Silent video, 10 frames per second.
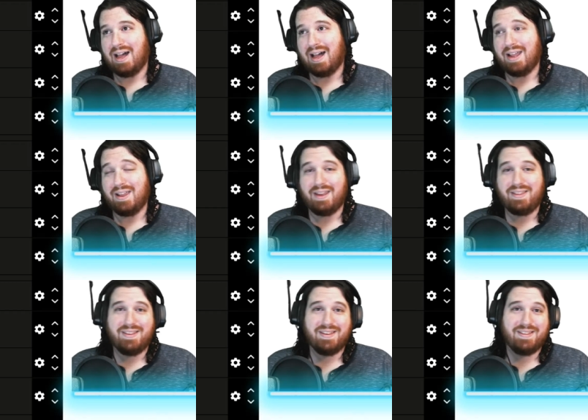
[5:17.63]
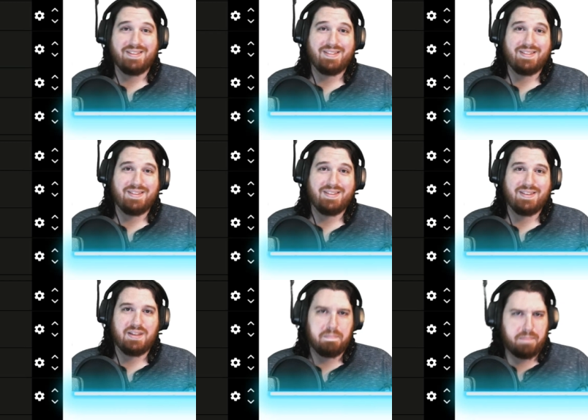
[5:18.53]
I liked it,
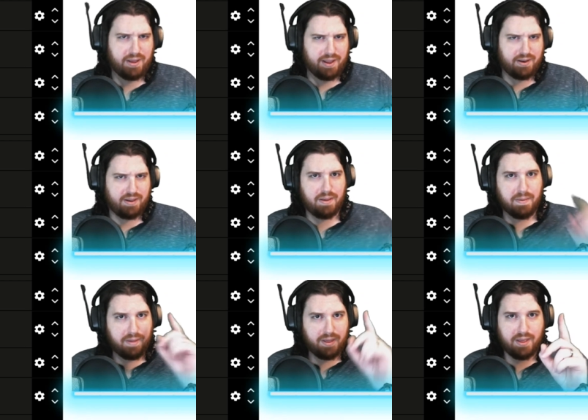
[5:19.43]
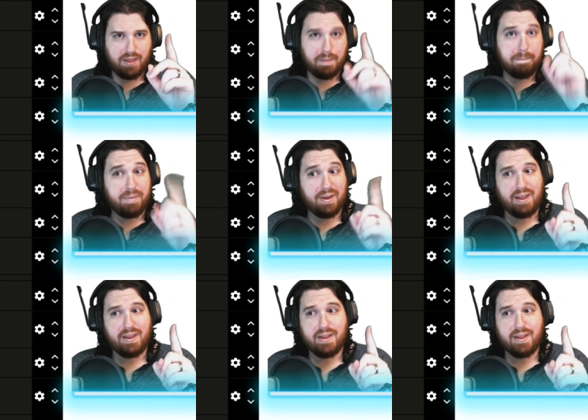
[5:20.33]
but but